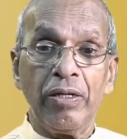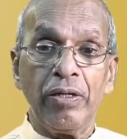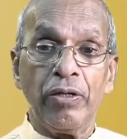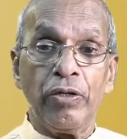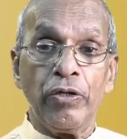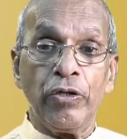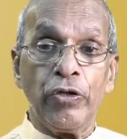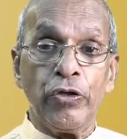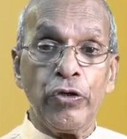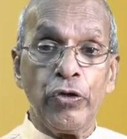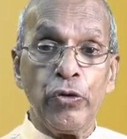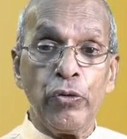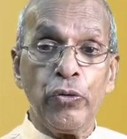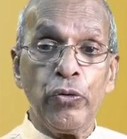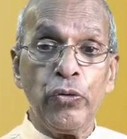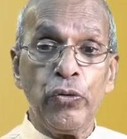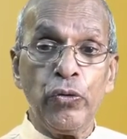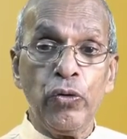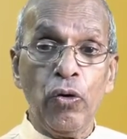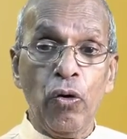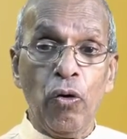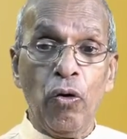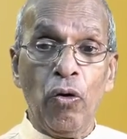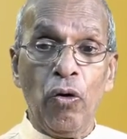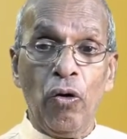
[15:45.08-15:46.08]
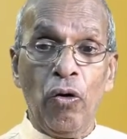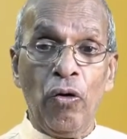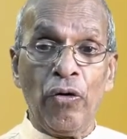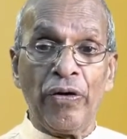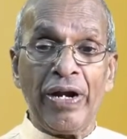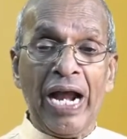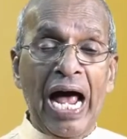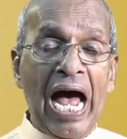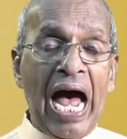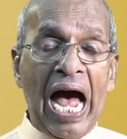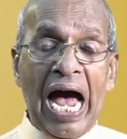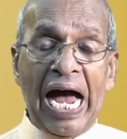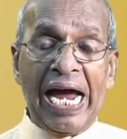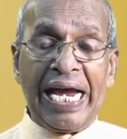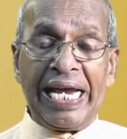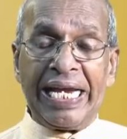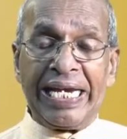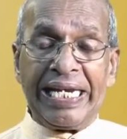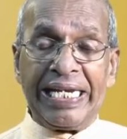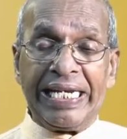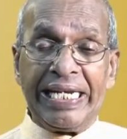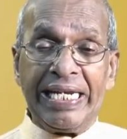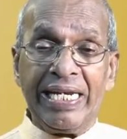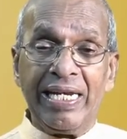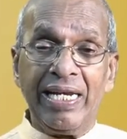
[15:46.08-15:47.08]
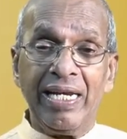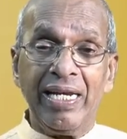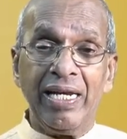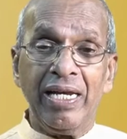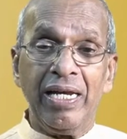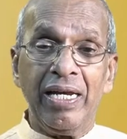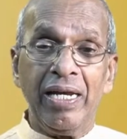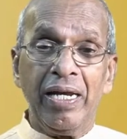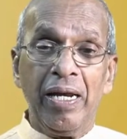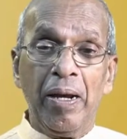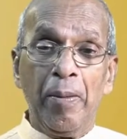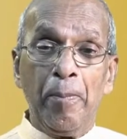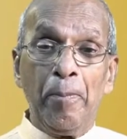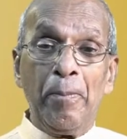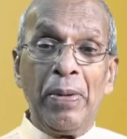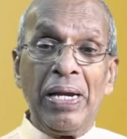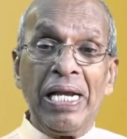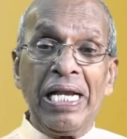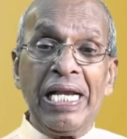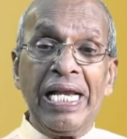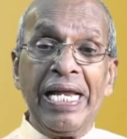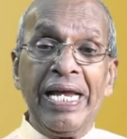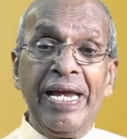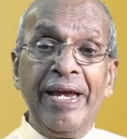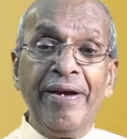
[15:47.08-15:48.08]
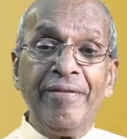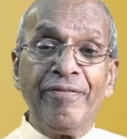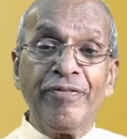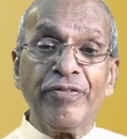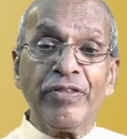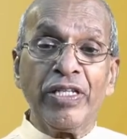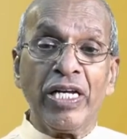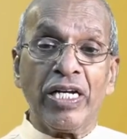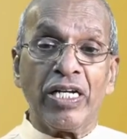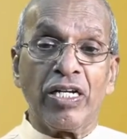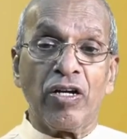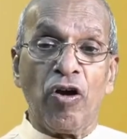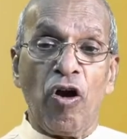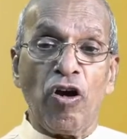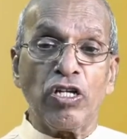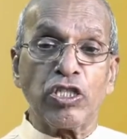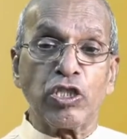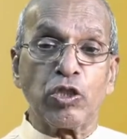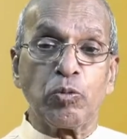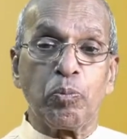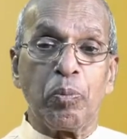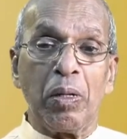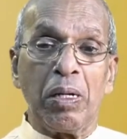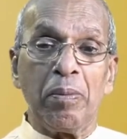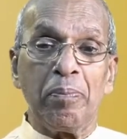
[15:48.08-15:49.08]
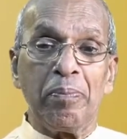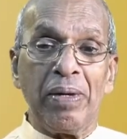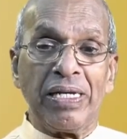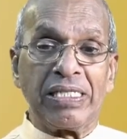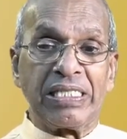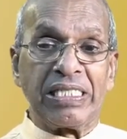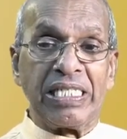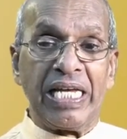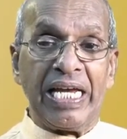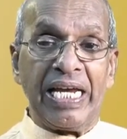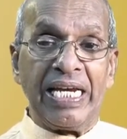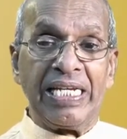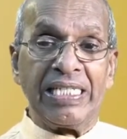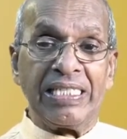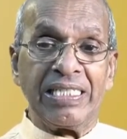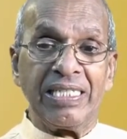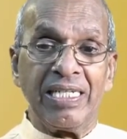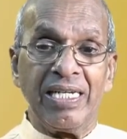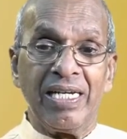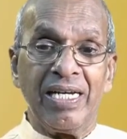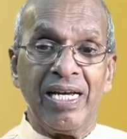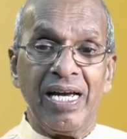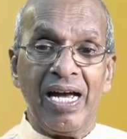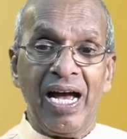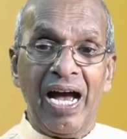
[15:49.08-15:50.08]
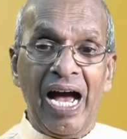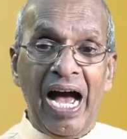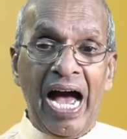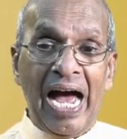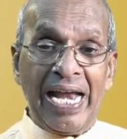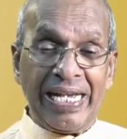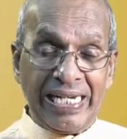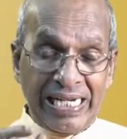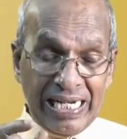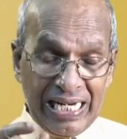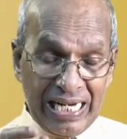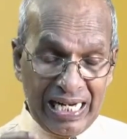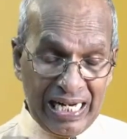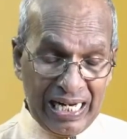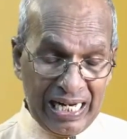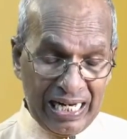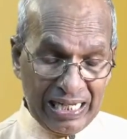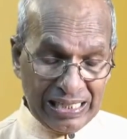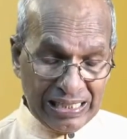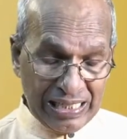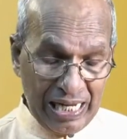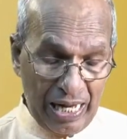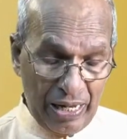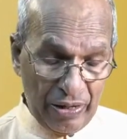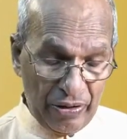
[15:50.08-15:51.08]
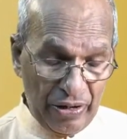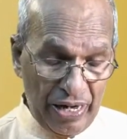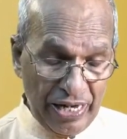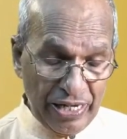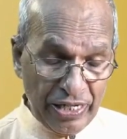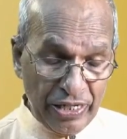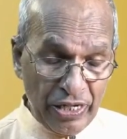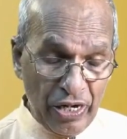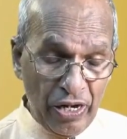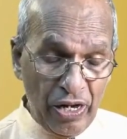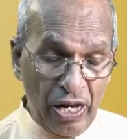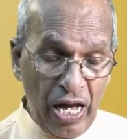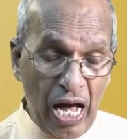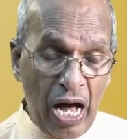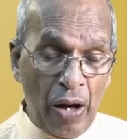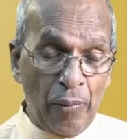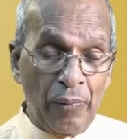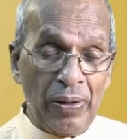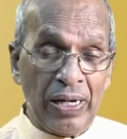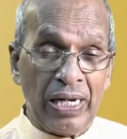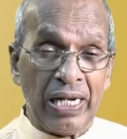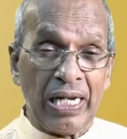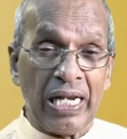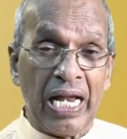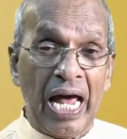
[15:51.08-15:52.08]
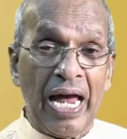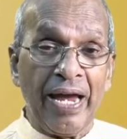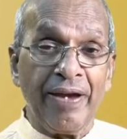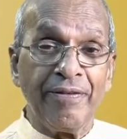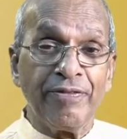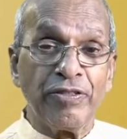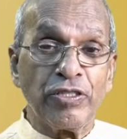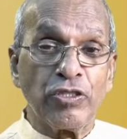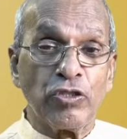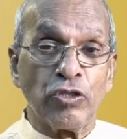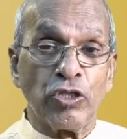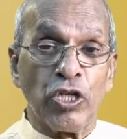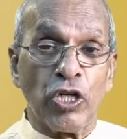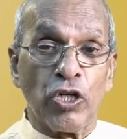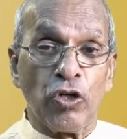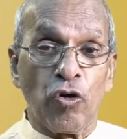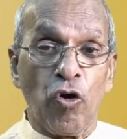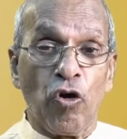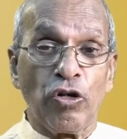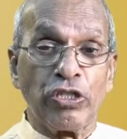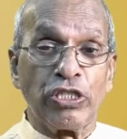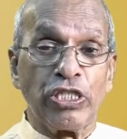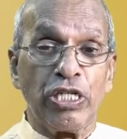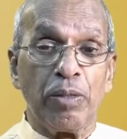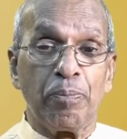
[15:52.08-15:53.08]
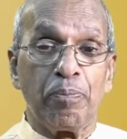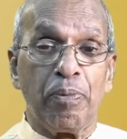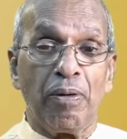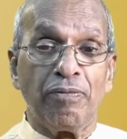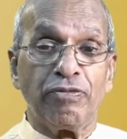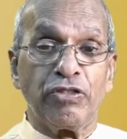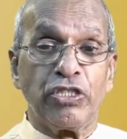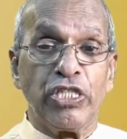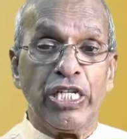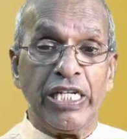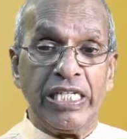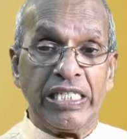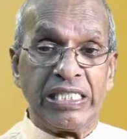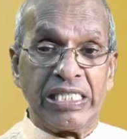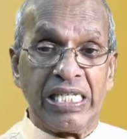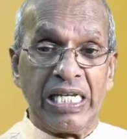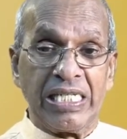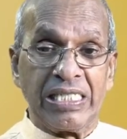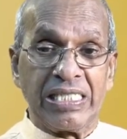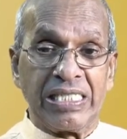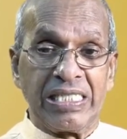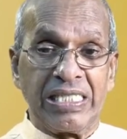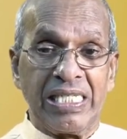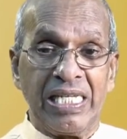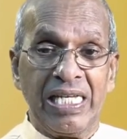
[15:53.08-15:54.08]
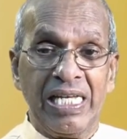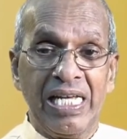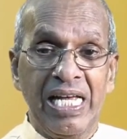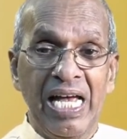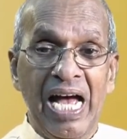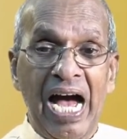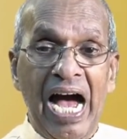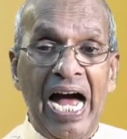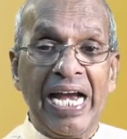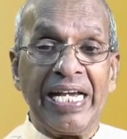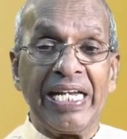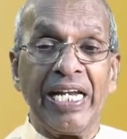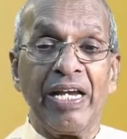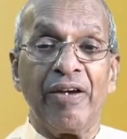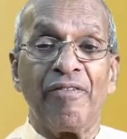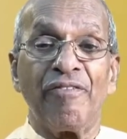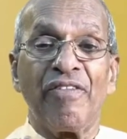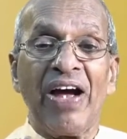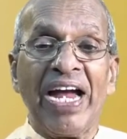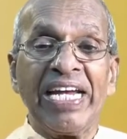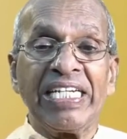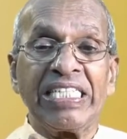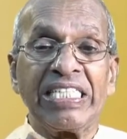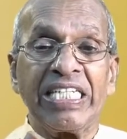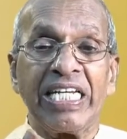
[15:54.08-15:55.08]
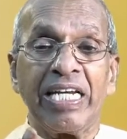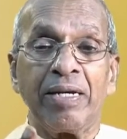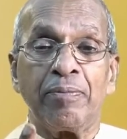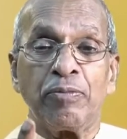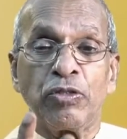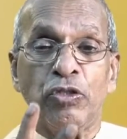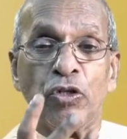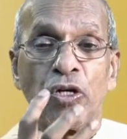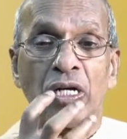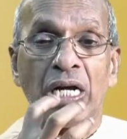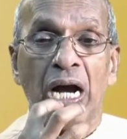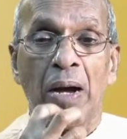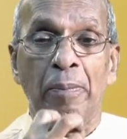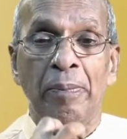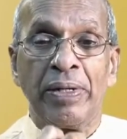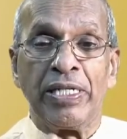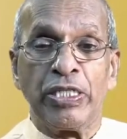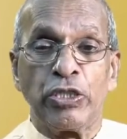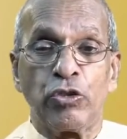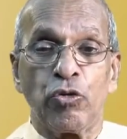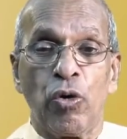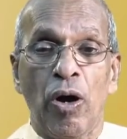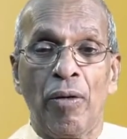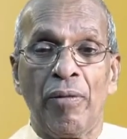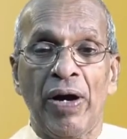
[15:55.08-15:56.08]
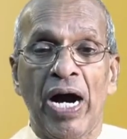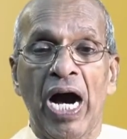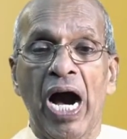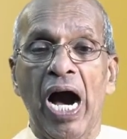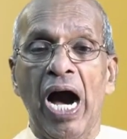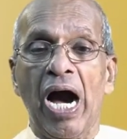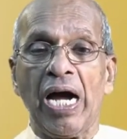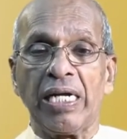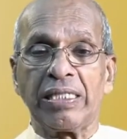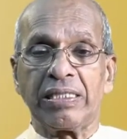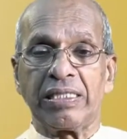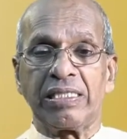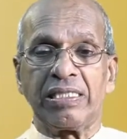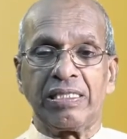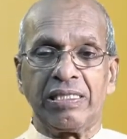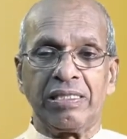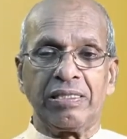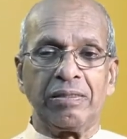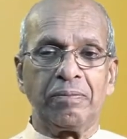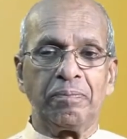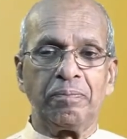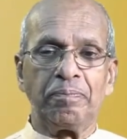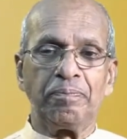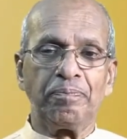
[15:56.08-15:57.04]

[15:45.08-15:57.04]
you or I believe the gospel message and surrender our lives to the Lordship of Jesus and invite Him to come into our hearts.